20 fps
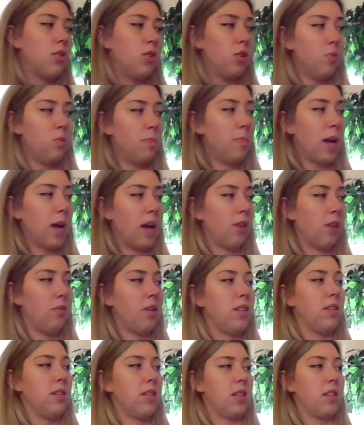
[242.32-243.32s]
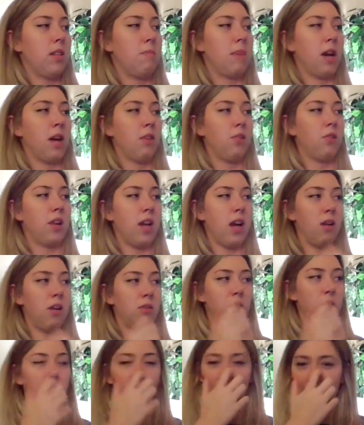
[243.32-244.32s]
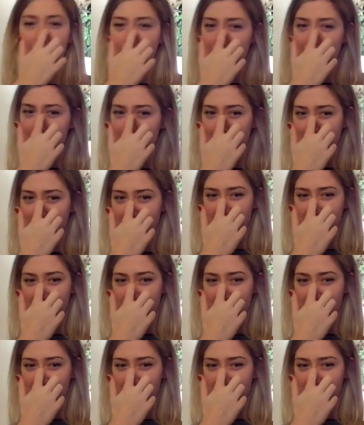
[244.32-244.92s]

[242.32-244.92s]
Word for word: Two penguins in the penguin house were a little